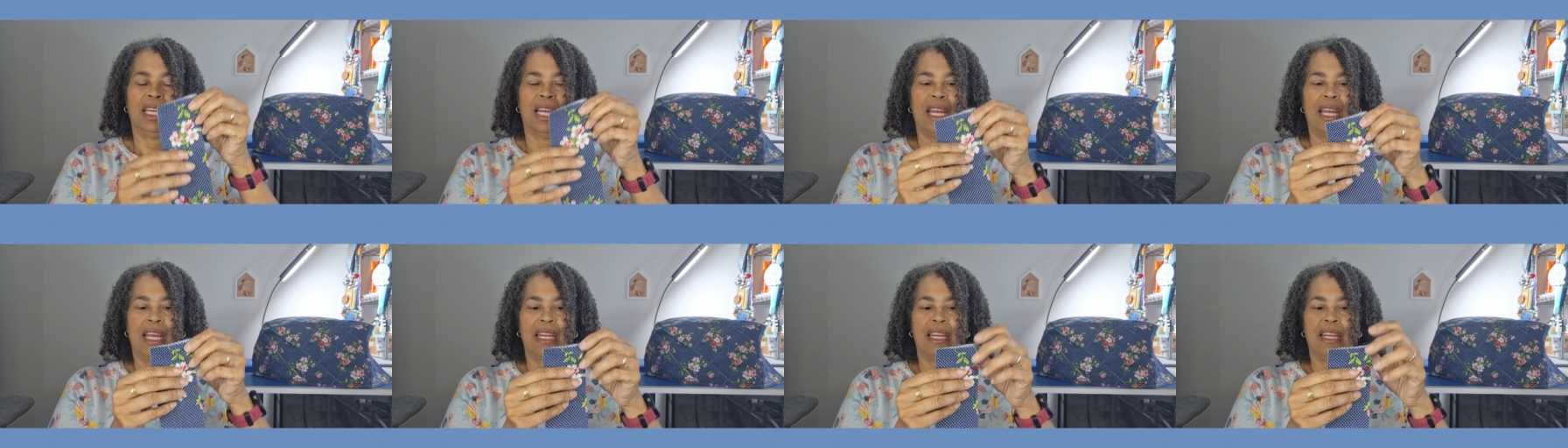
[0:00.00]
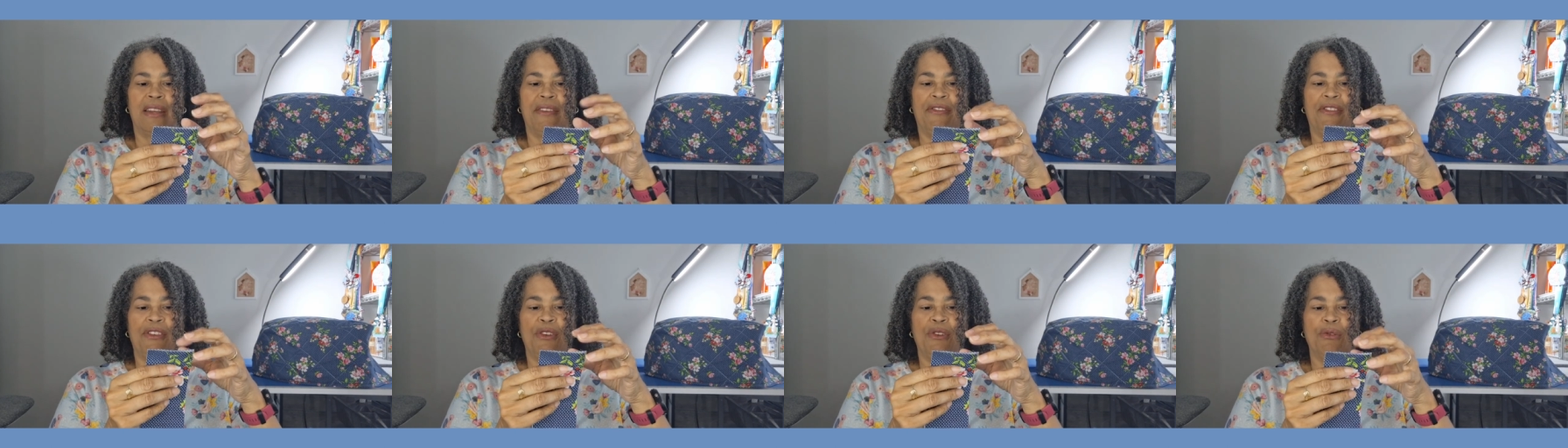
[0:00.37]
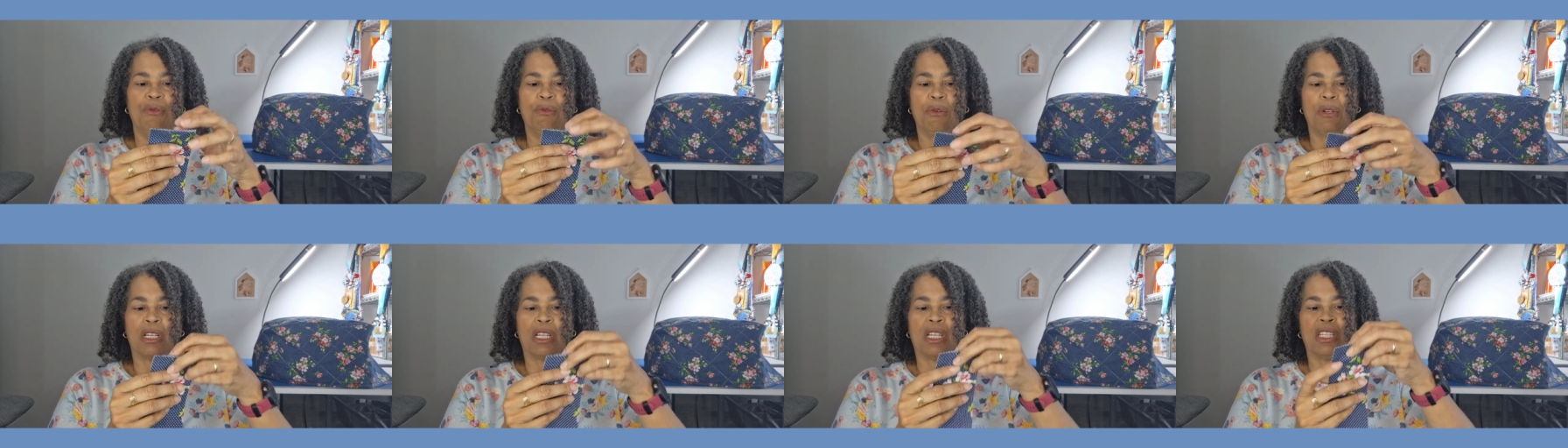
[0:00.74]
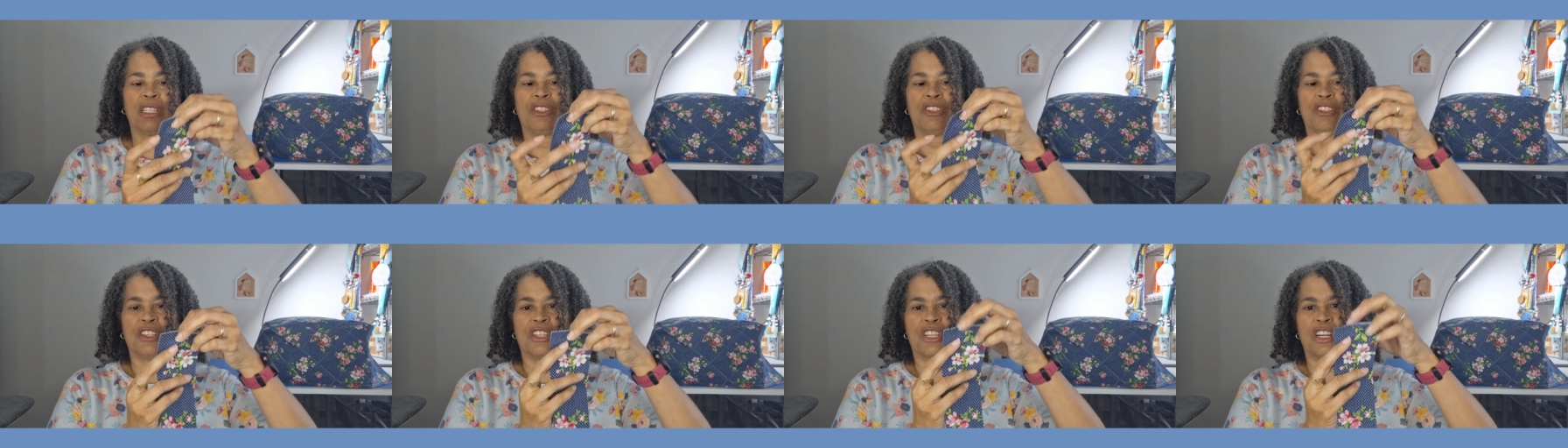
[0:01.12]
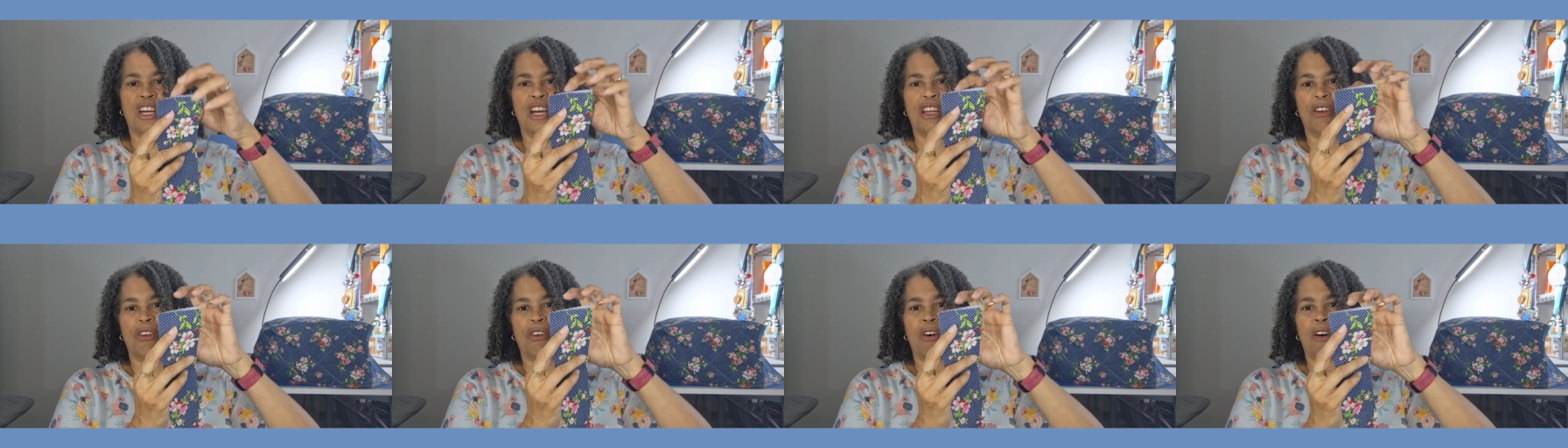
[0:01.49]
And if you were to
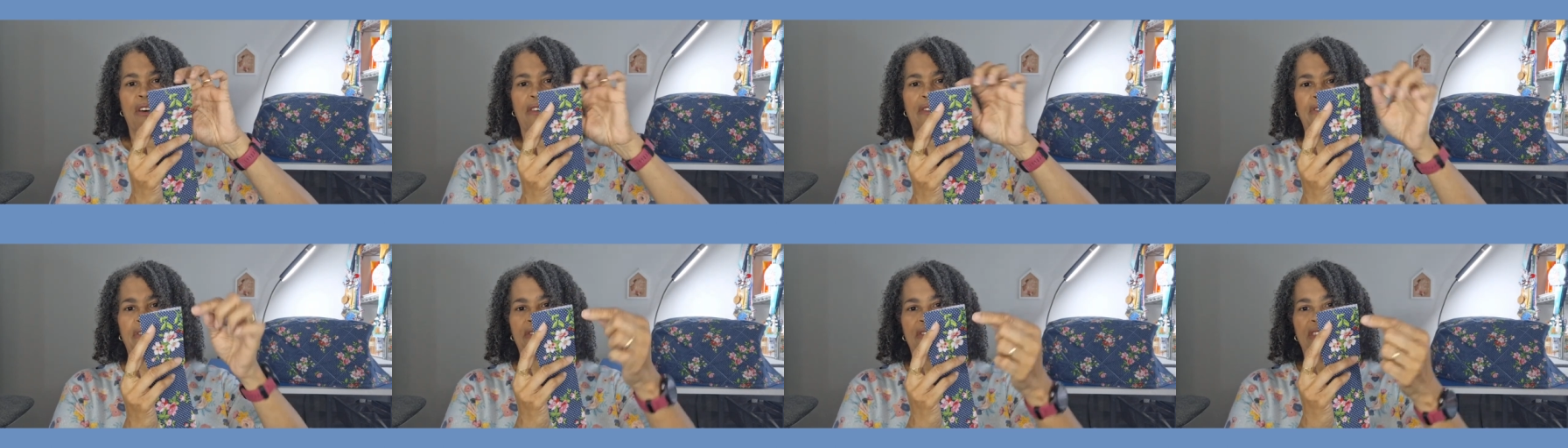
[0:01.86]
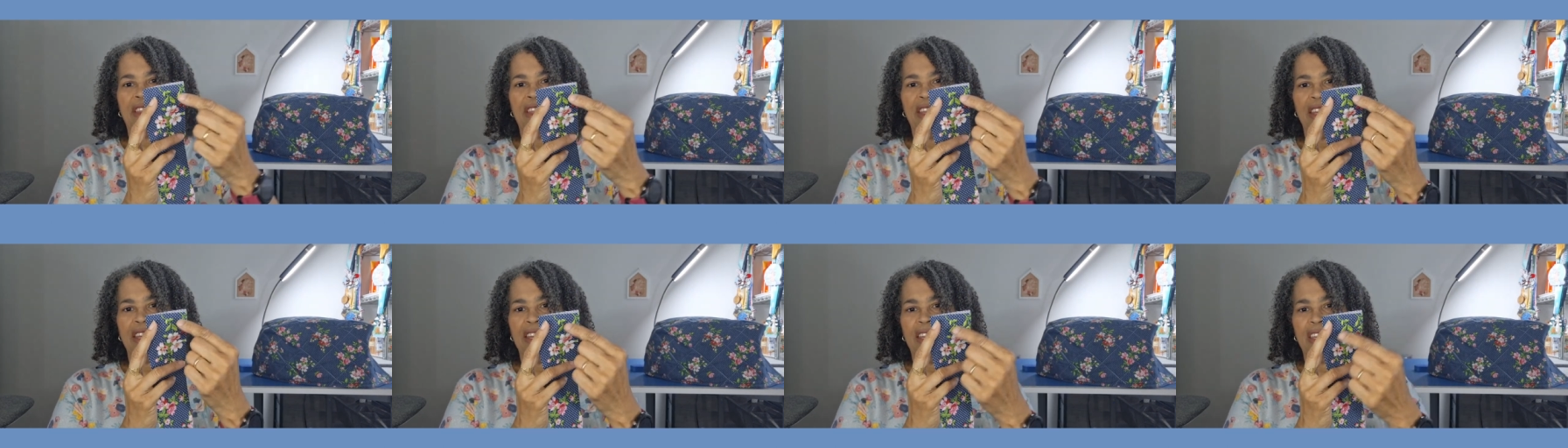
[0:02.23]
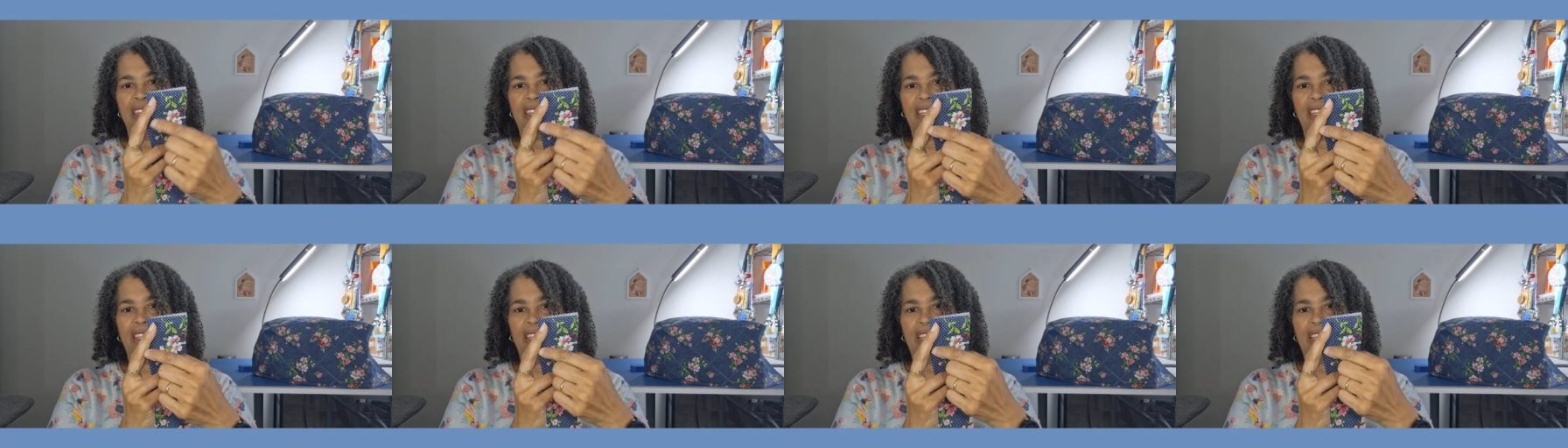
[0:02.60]
cut off the,